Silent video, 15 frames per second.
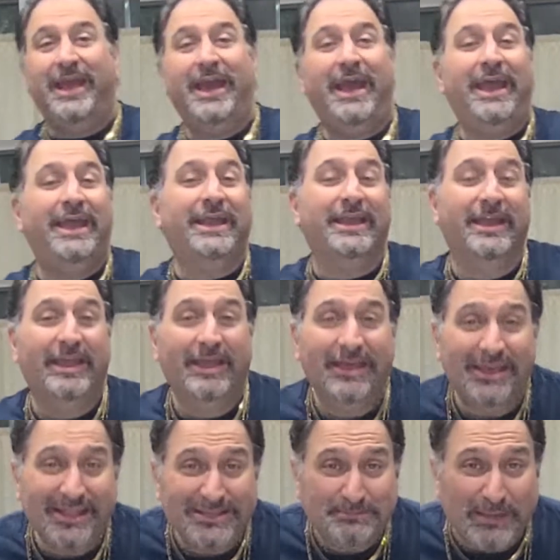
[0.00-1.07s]
Hey,
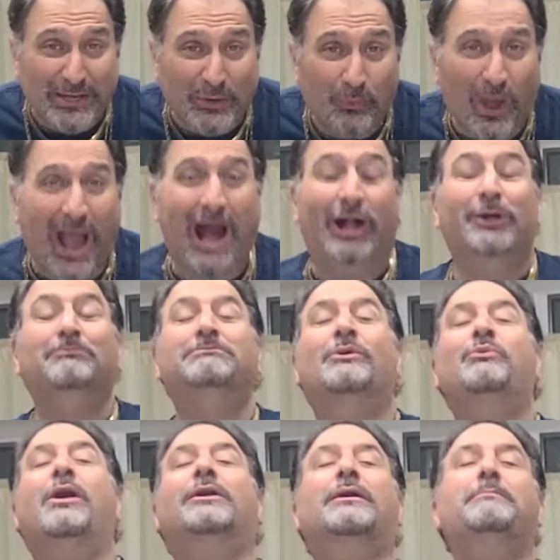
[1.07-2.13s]
it's been a while,
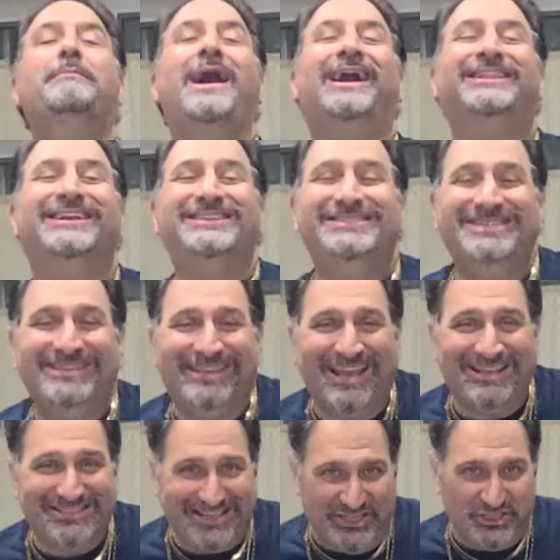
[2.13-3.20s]
but welcome back to
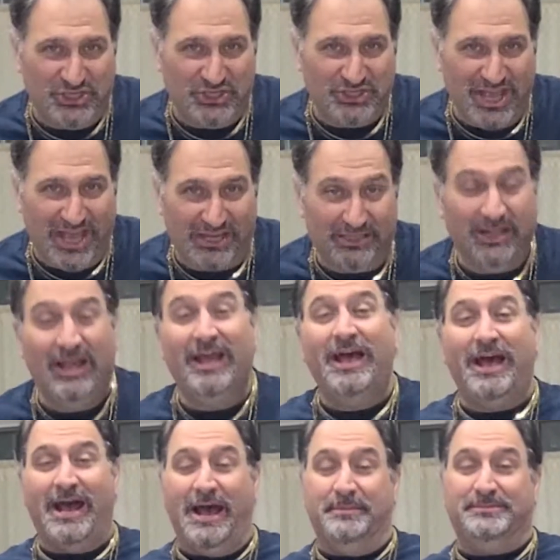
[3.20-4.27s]
CK's Kitchen Channel.
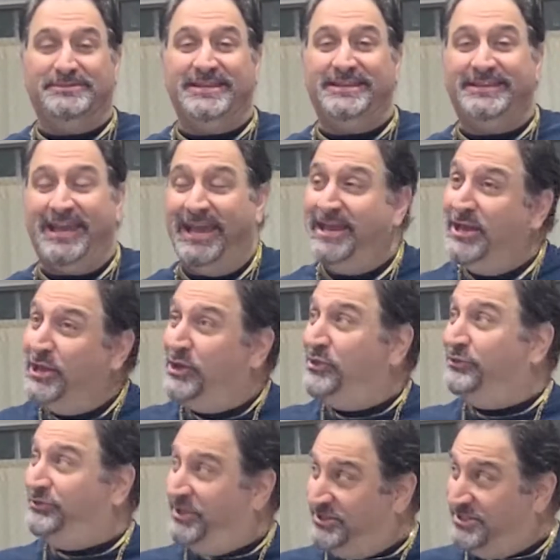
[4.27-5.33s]
I'm CK,
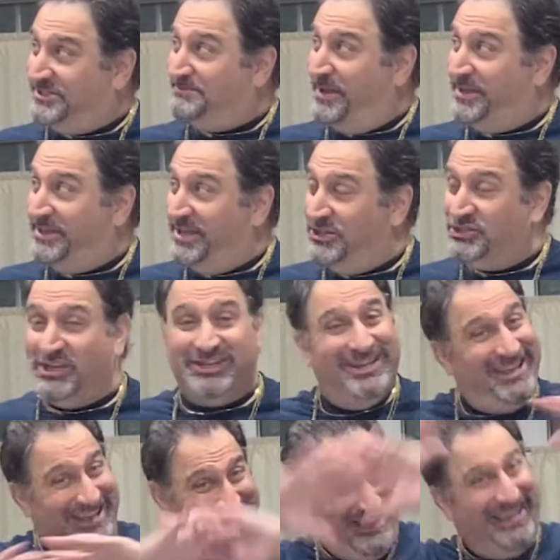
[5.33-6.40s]
this is my
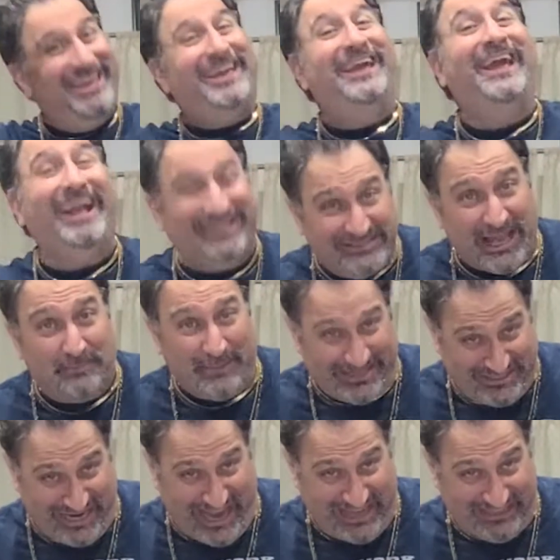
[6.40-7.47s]
kitchen, it's on my
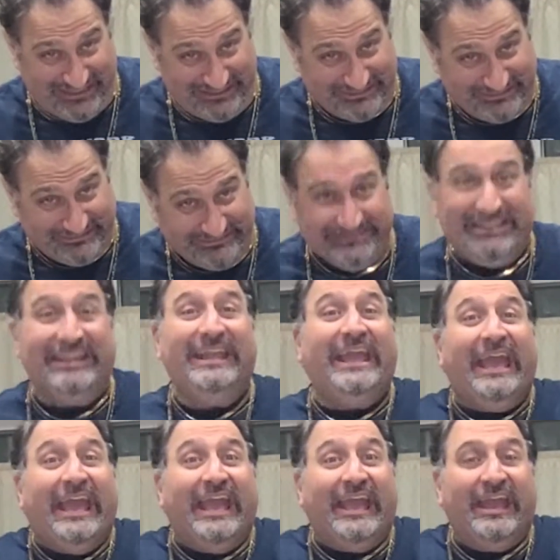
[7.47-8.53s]
channel.
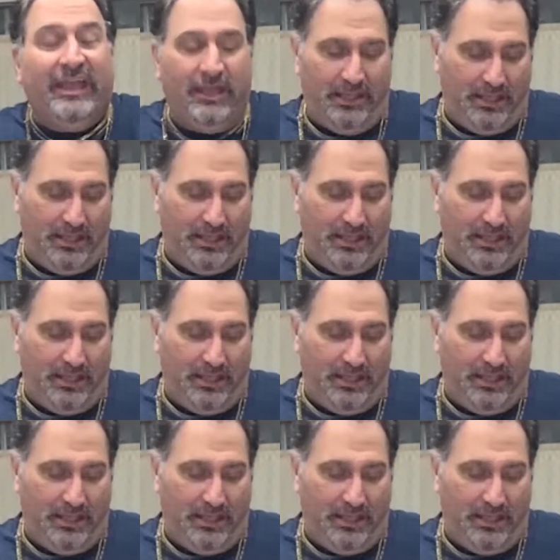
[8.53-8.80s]
Hey,